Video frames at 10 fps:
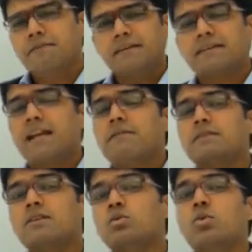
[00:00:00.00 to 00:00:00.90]
if we try
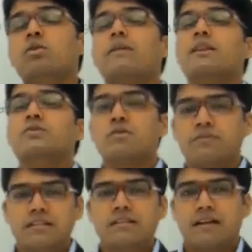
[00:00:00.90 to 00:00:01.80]
with the known values
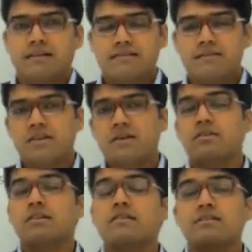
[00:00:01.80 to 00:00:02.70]
of theta, see, we have
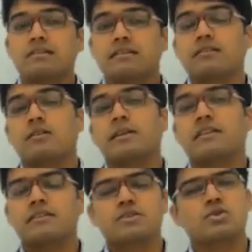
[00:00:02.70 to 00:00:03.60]
learned
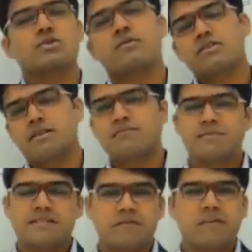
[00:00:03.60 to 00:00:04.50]
trigonometric ratios for some
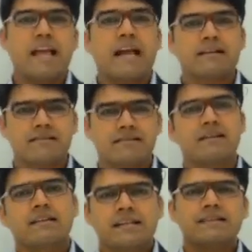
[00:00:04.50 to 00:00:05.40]
specific angles,
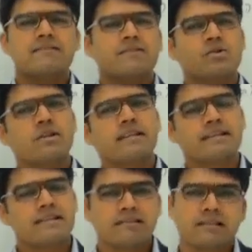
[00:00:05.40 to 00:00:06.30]
that is 0
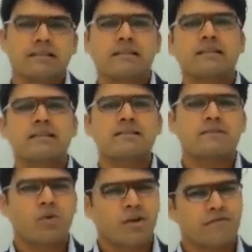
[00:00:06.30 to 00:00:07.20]
degrees, 30
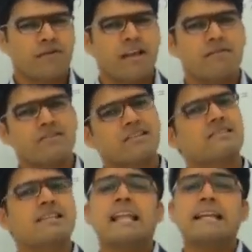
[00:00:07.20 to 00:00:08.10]
degrees, 45,
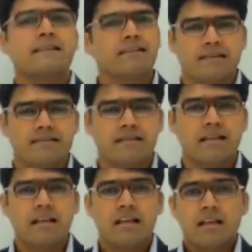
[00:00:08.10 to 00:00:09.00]
60 and 90 degrees.
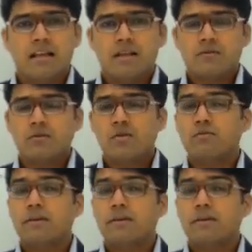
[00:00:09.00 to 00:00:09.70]
We would